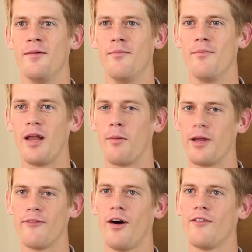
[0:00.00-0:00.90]
Now,
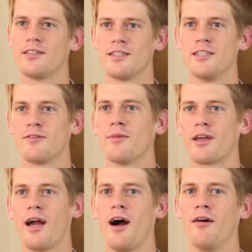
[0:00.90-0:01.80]
beef obviously is from the
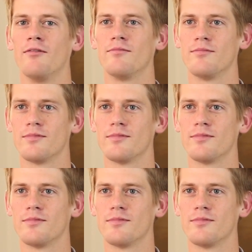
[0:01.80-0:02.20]
cow.